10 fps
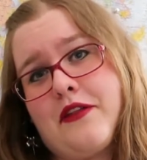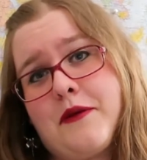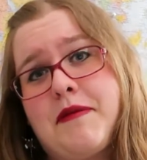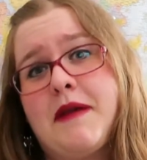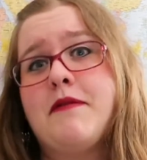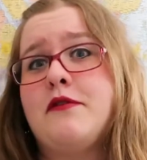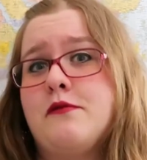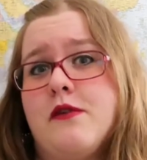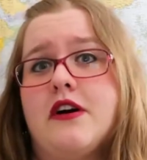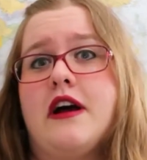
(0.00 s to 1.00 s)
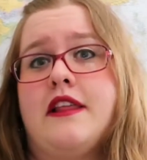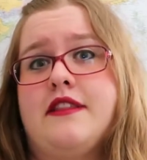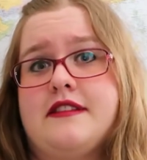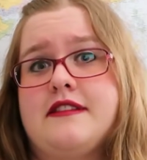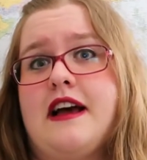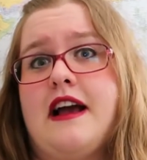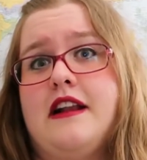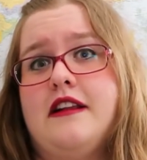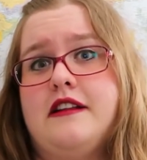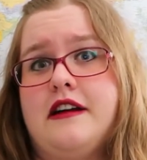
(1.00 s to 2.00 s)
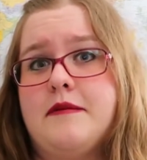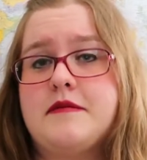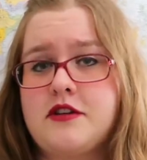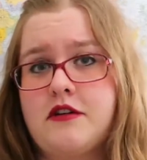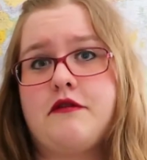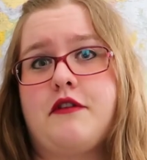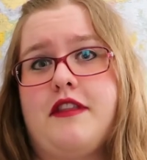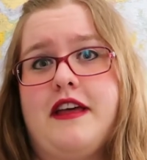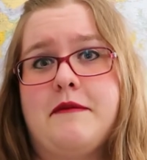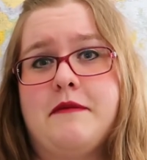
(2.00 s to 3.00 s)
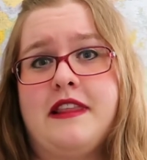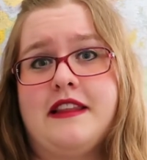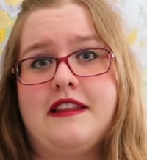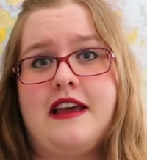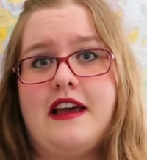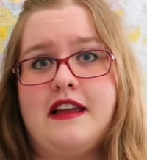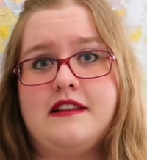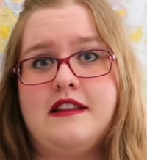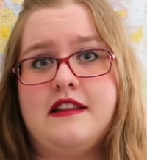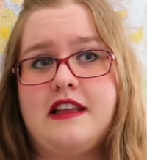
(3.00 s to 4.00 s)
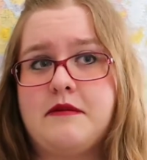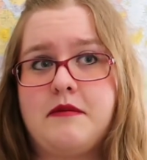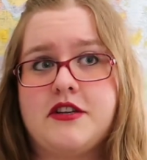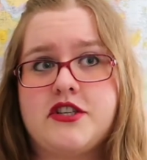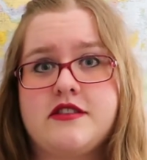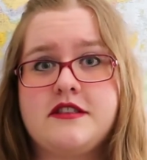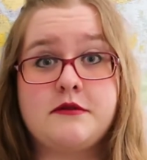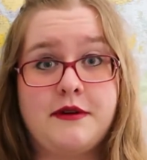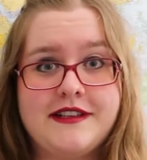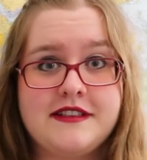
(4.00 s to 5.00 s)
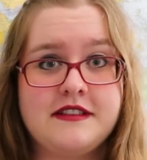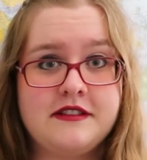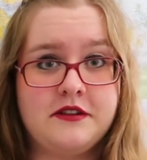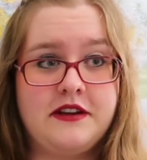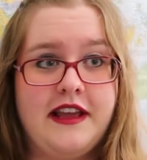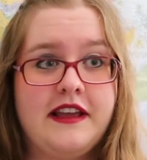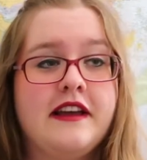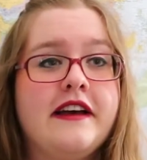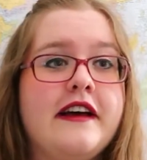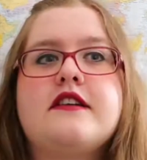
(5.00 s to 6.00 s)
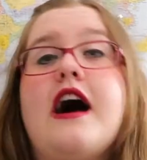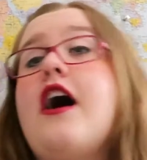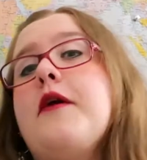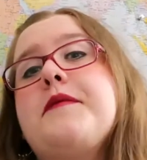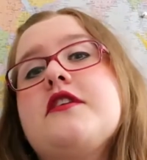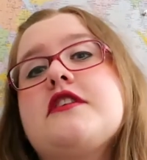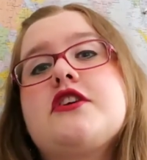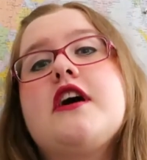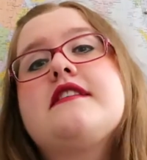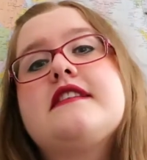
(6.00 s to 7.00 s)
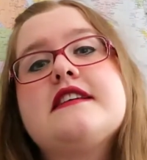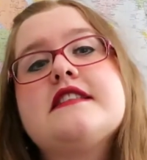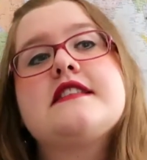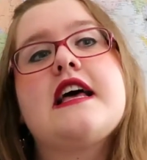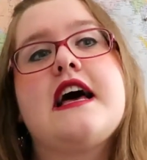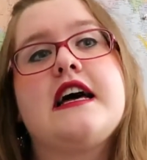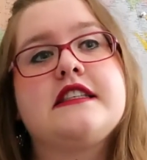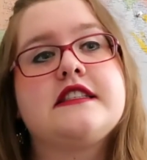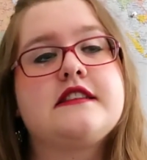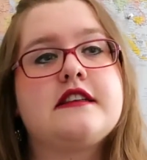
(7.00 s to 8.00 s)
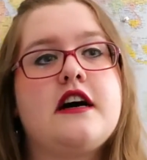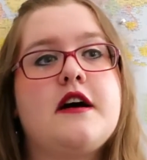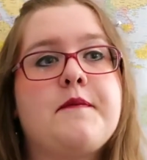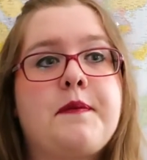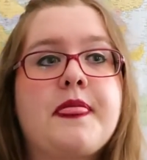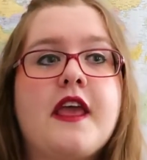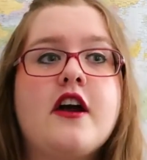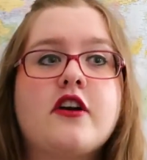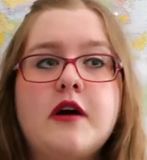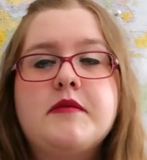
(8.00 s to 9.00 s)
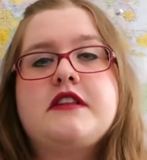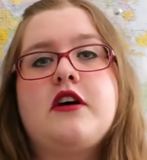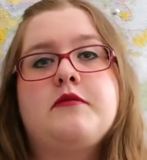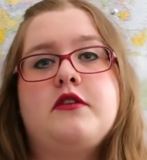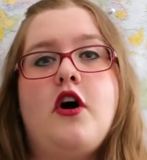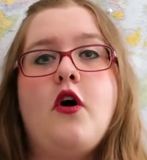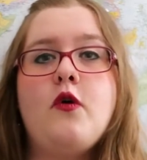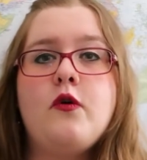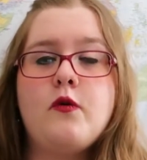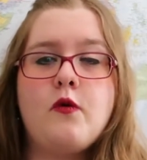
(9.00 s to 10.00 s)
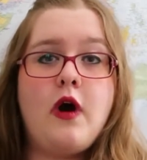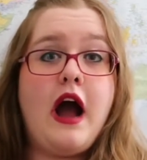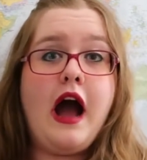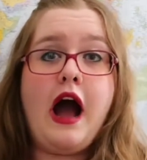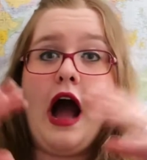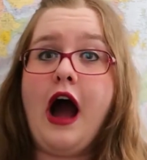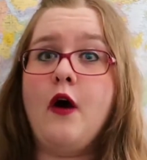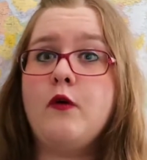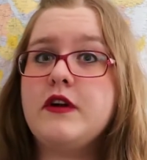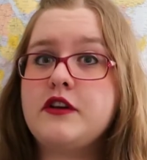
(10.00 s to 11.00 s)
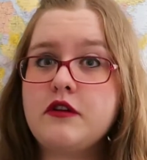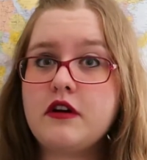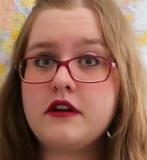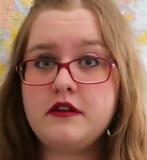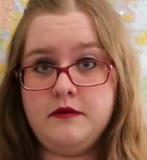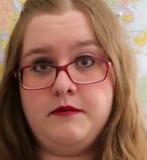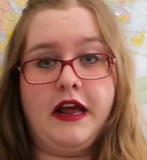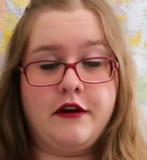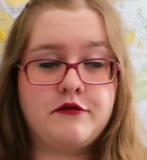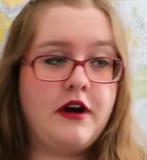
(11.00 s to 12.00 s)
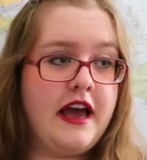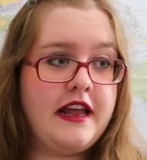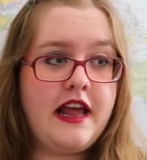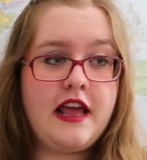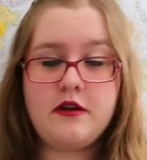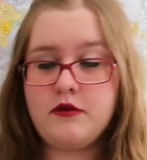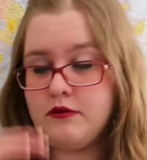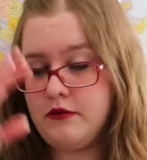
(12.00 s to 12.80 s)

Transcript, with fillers: the people who were at the Zeil, I'm sorry for them that they had that much stress today. So I hope you enjoyed this and um, comment down below how went your Black Friday?